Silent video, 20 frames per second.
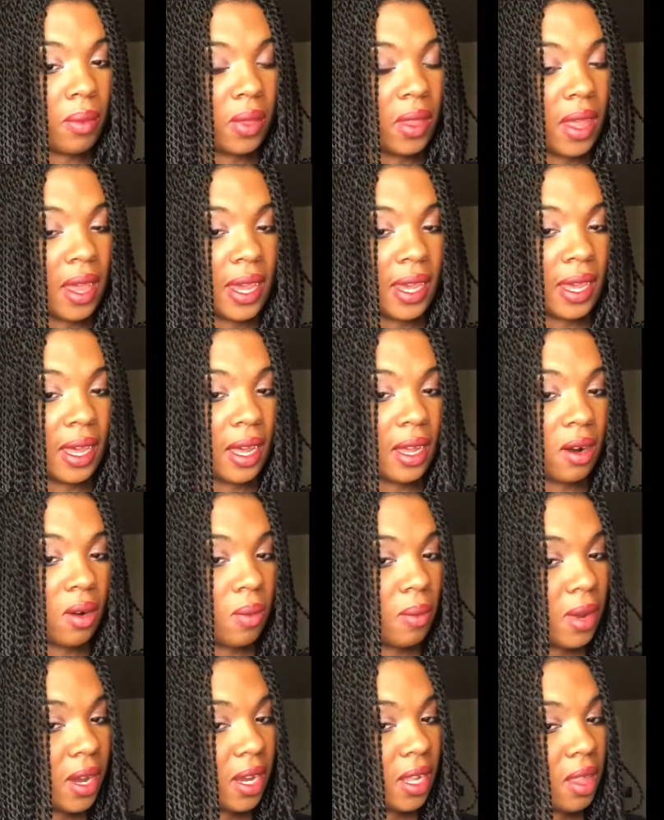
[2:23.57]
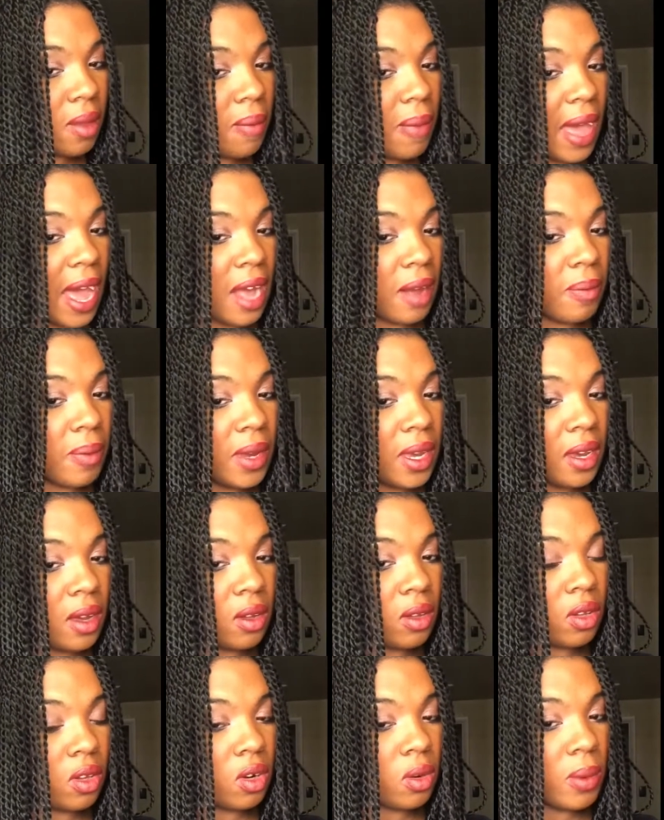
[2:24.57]
Like, I don't mind the back being
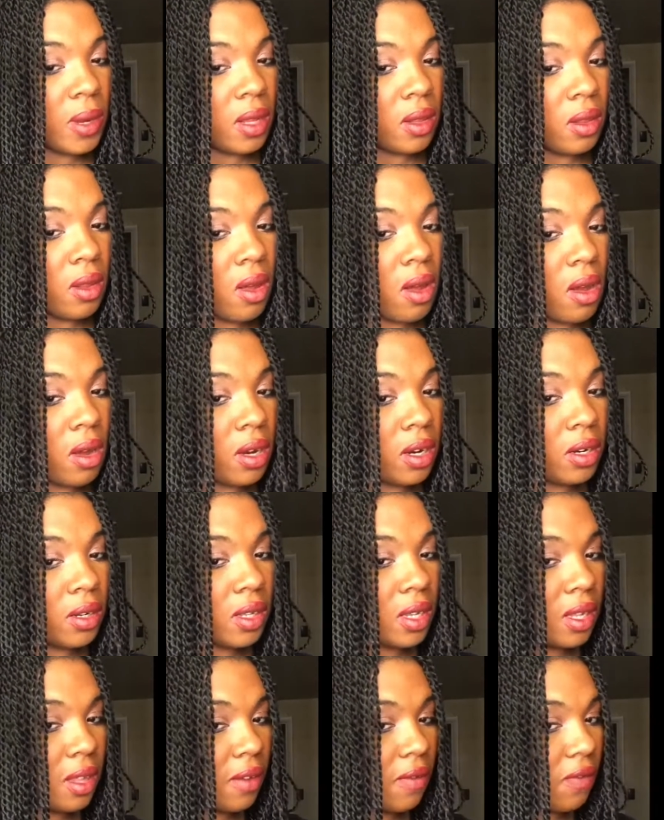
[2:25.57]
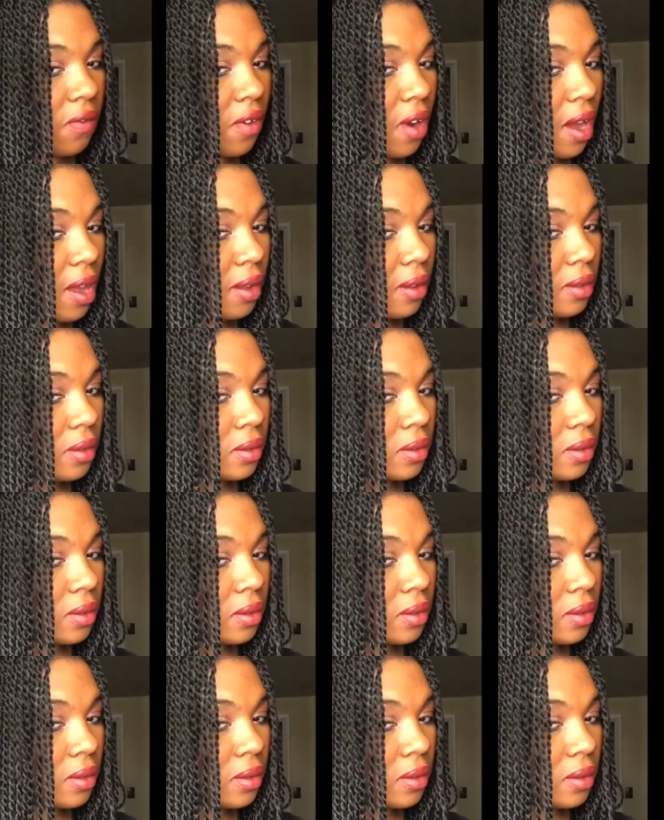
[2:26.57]
a little bit longer than the front.